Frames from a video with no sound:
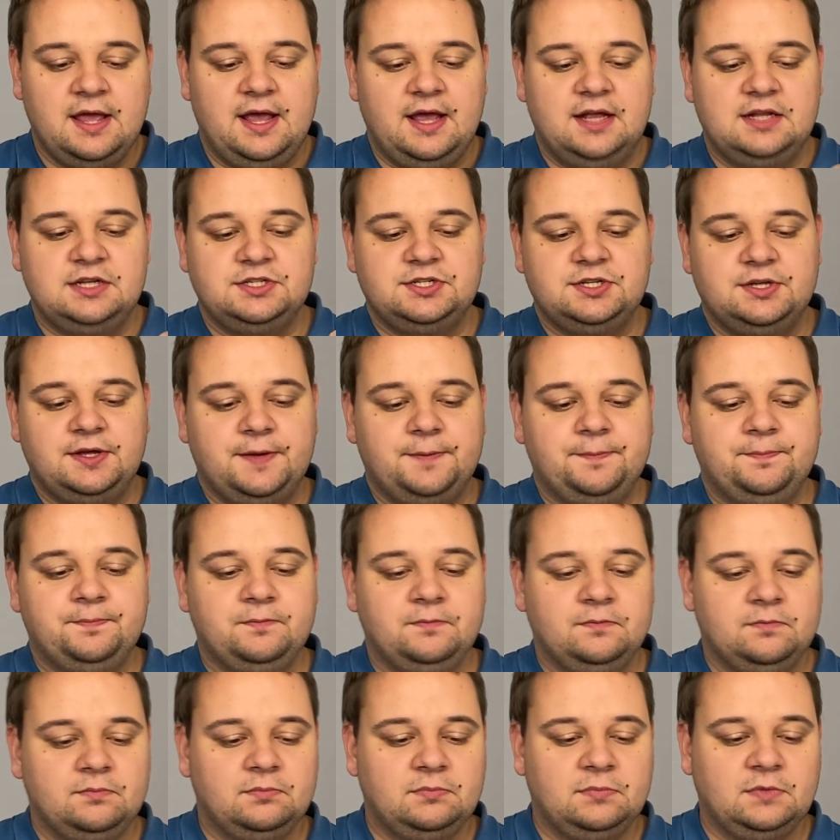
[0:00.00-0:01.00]
And
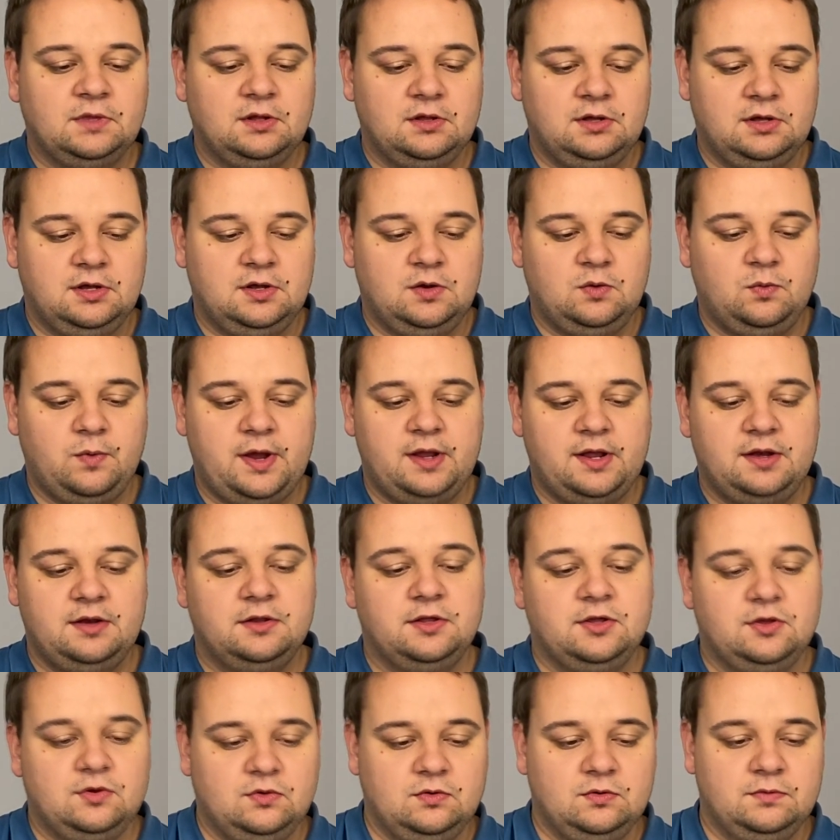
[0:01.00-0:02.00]
when
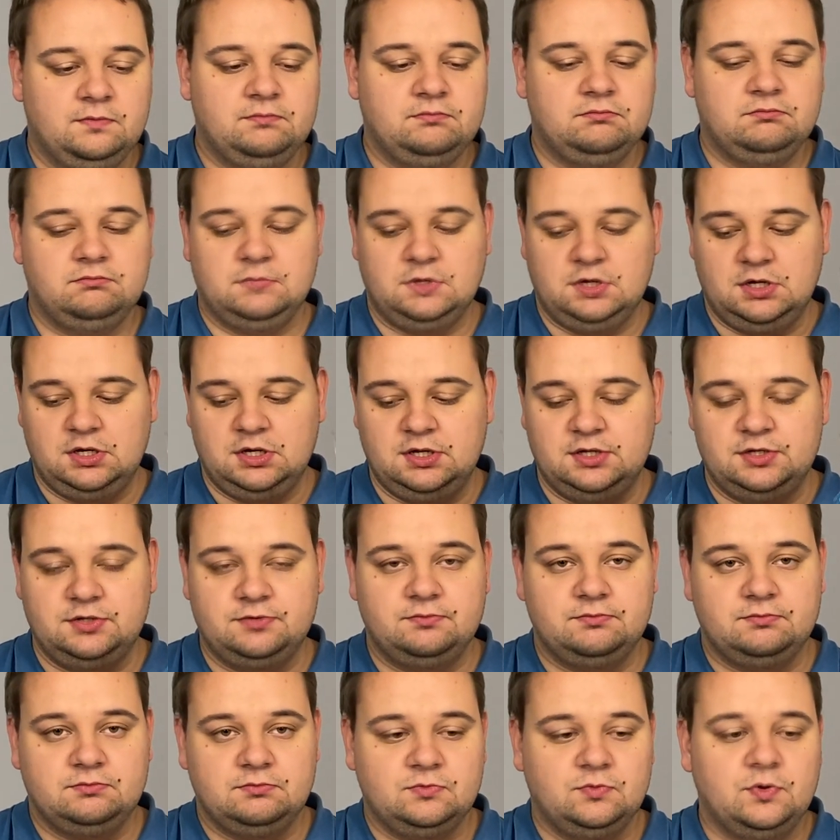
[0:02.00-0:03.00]
you
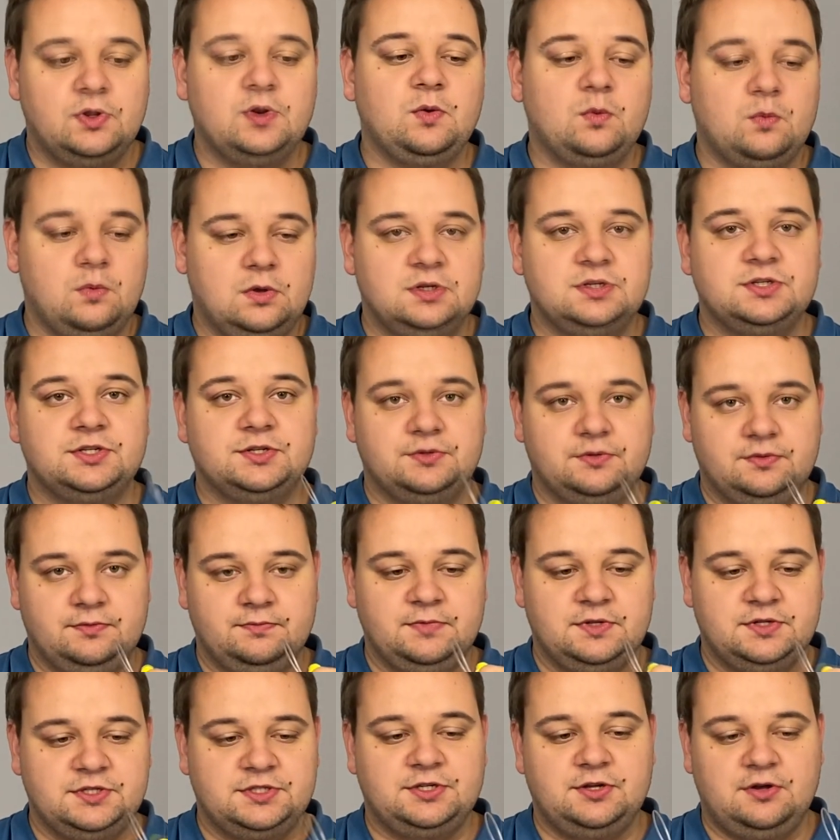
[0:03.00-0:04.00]
want to
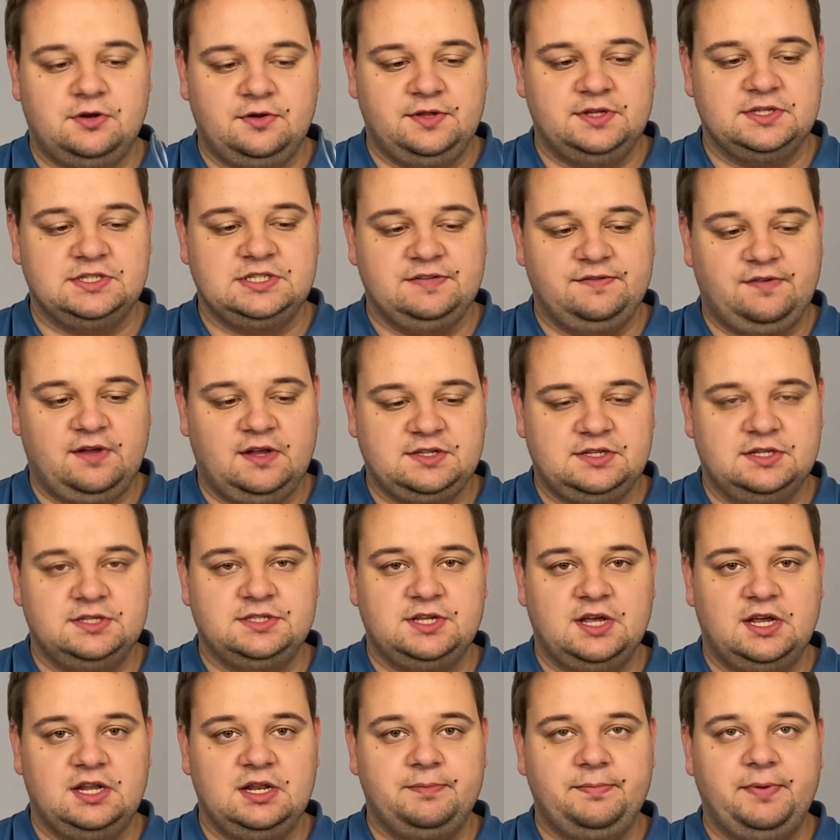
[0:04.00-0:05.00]
insert this device
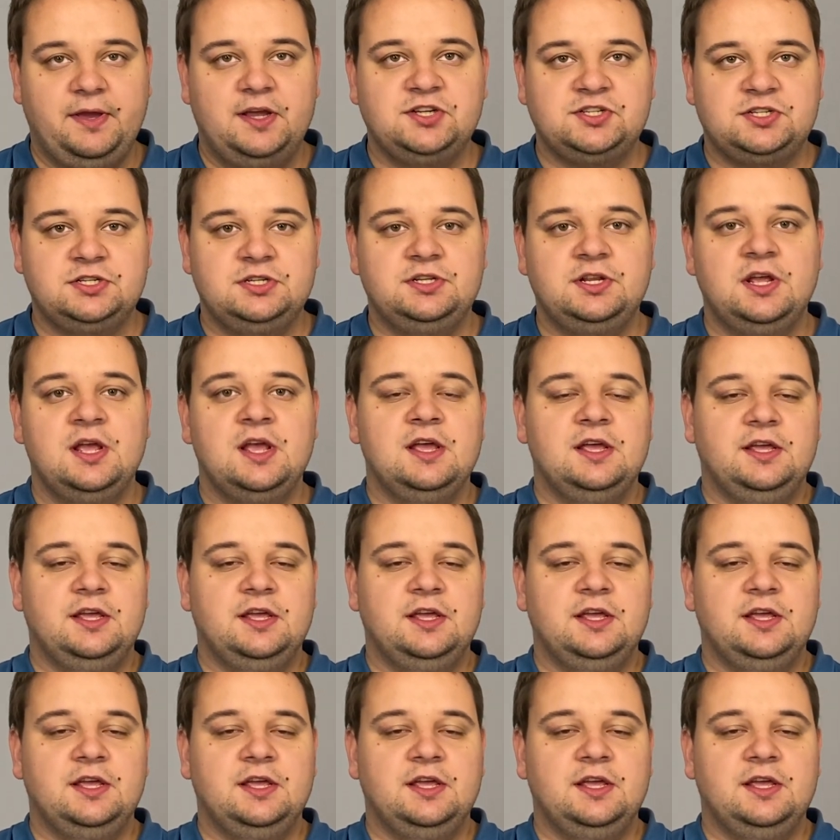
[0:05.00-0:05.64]
inside the patient,